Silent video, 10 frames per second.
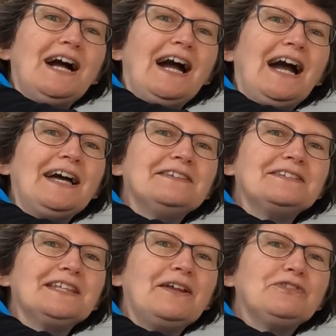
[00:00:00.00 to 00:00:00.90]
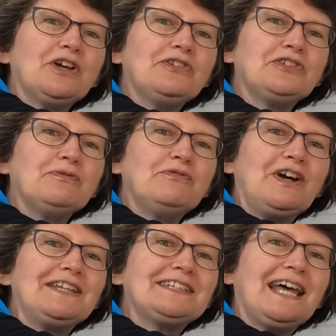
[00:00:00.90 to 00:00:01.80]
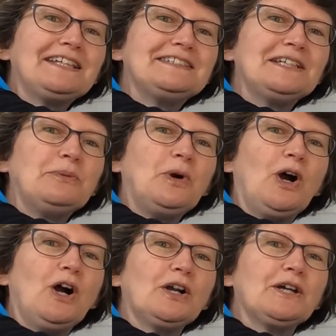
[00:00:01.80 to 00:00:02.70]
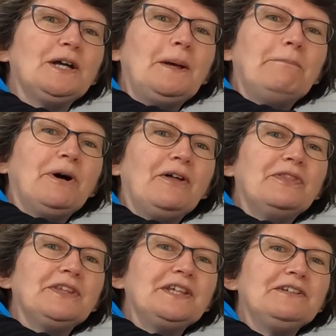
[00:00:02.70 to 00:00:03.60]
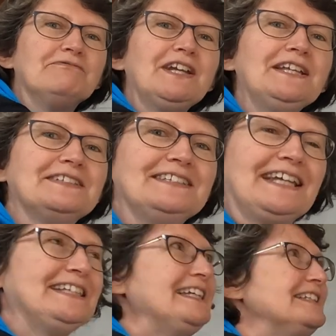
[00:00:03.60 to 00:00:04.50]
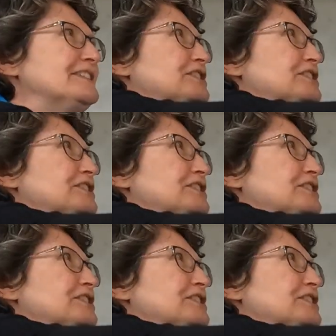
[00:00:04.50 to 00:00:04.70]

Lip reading: and they've done some fantastic work. But the reason they needed